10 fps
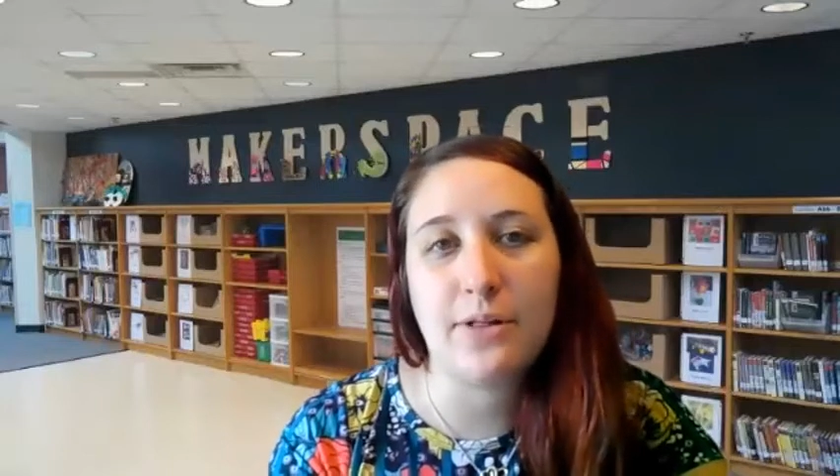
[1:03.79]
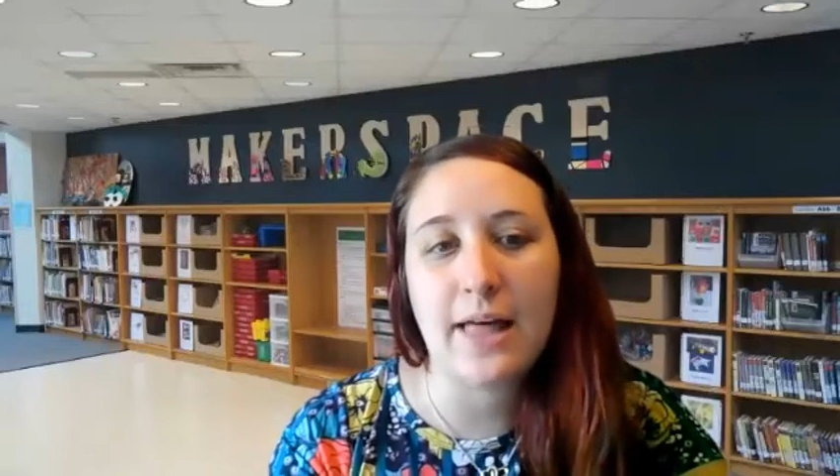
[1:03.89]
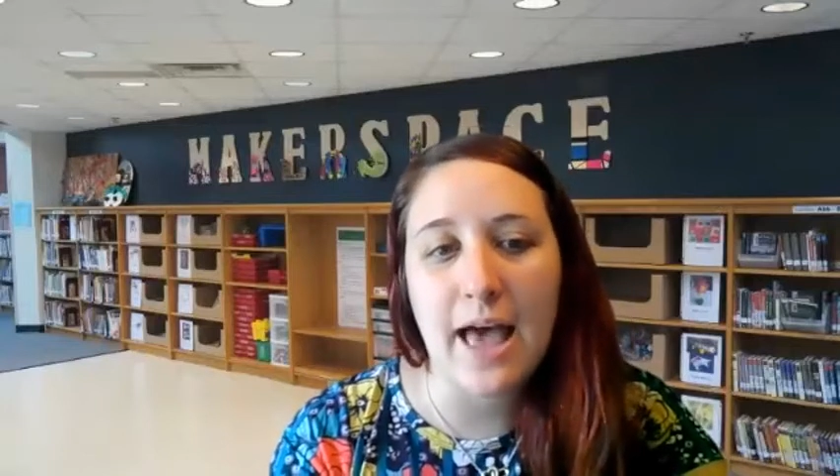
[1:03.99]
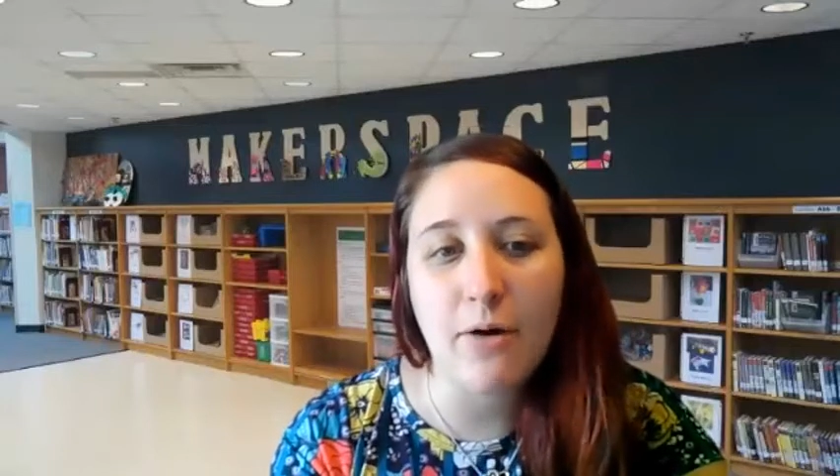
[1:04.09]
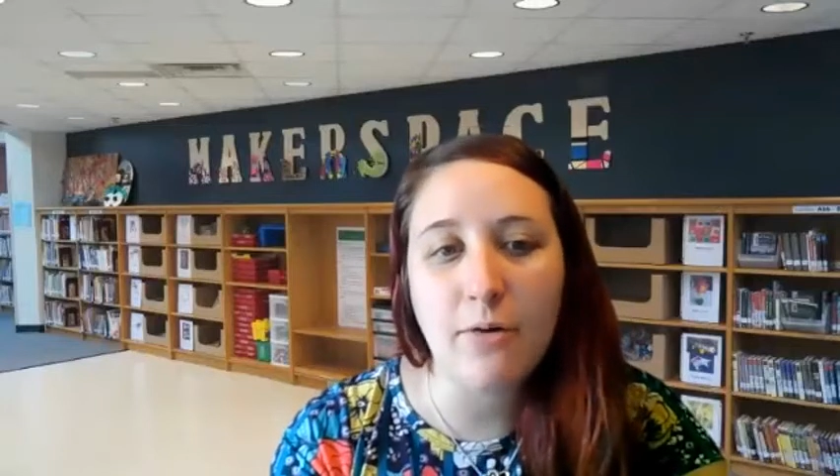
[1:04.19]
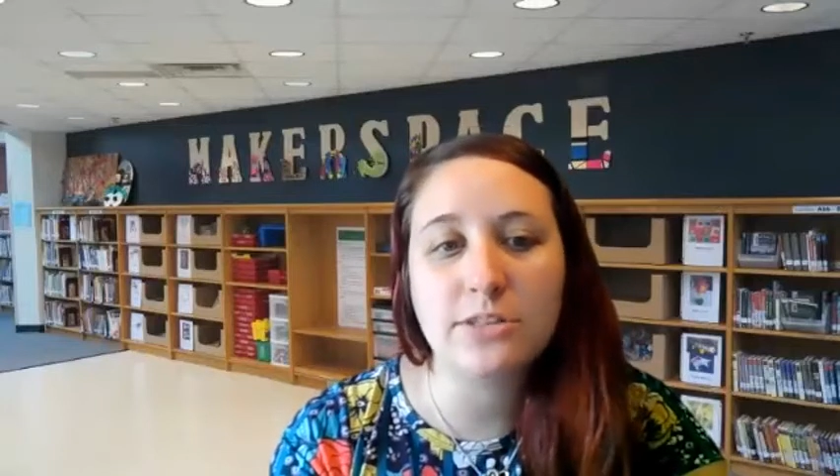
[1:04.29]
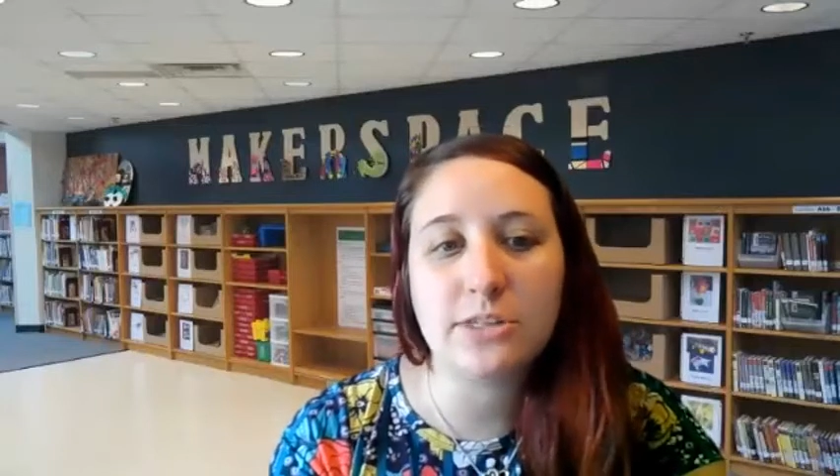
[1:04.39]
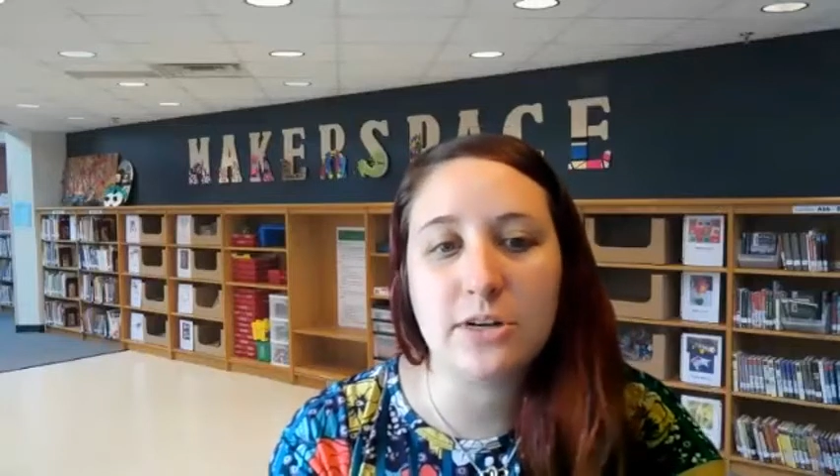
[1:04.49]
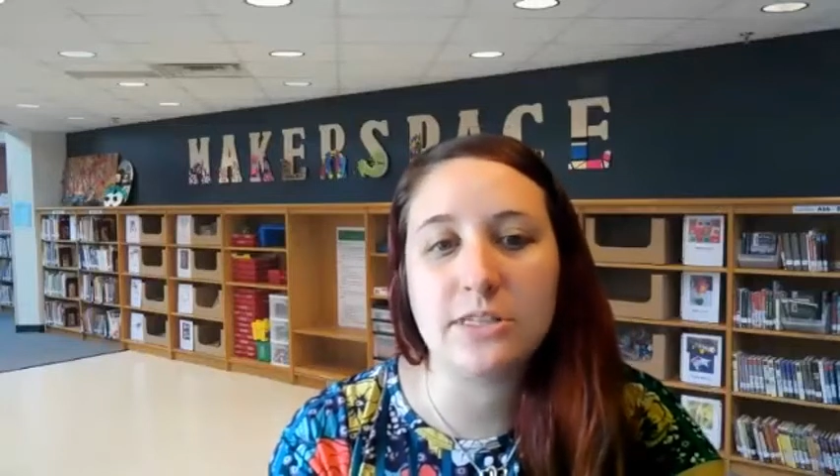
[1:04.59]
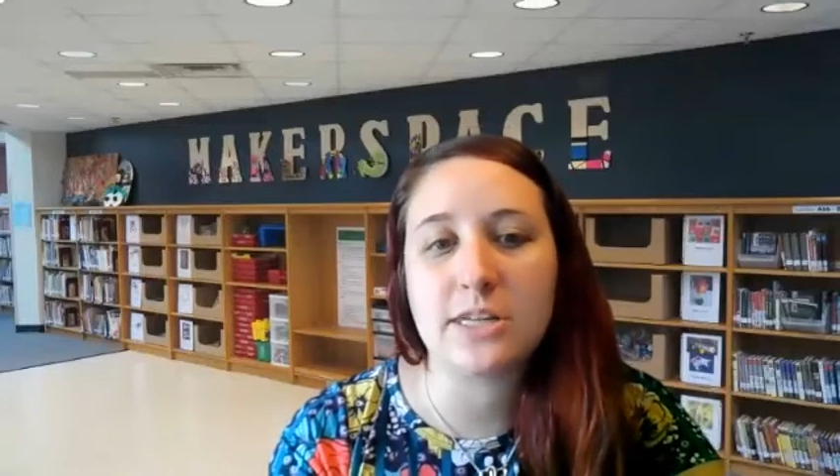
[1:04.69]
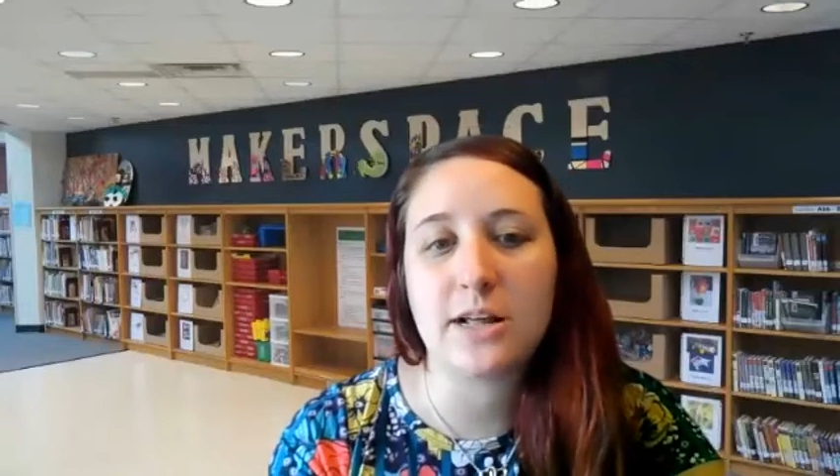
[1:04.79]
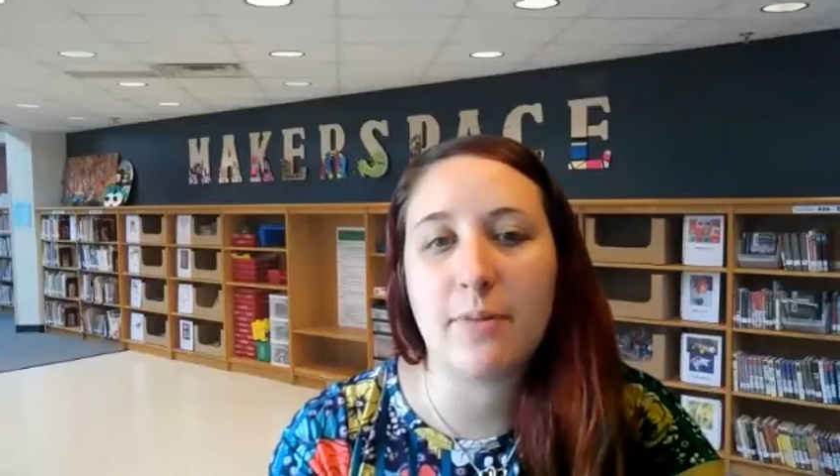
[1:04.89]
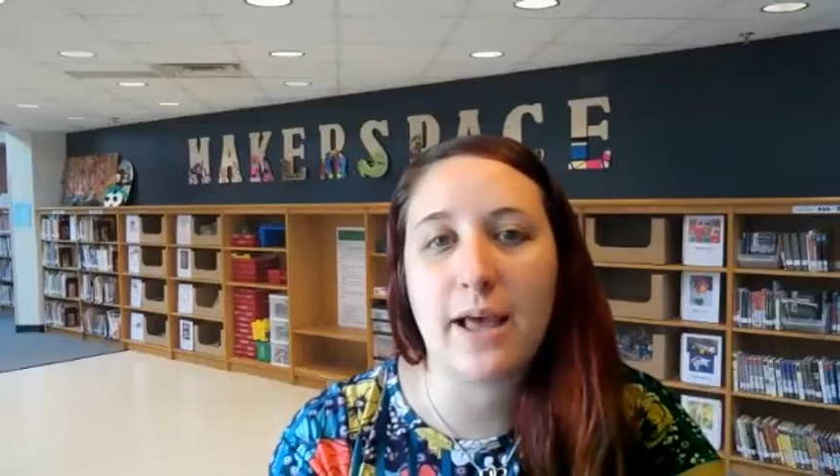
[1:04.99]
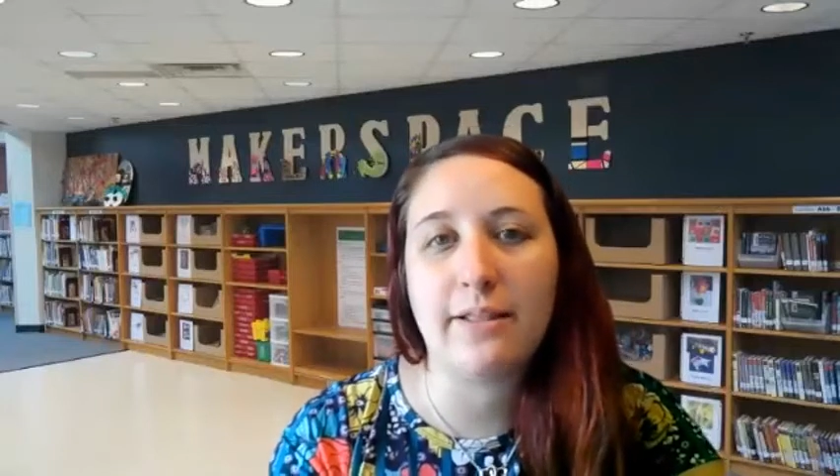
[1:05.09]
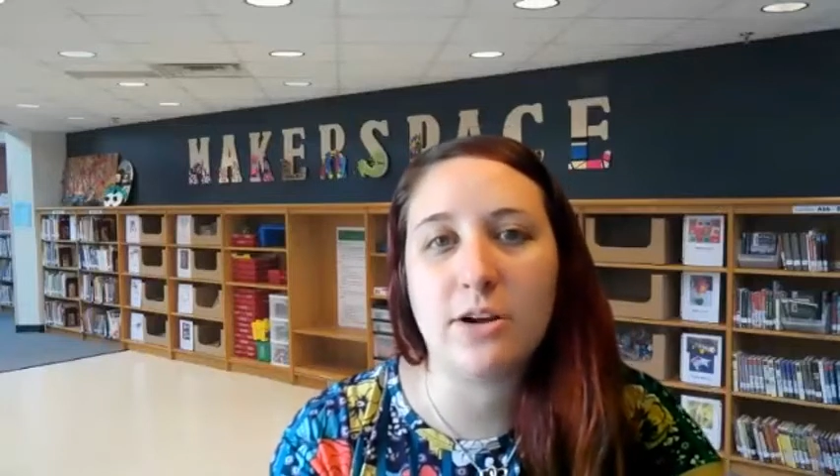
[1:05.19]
allow students to combine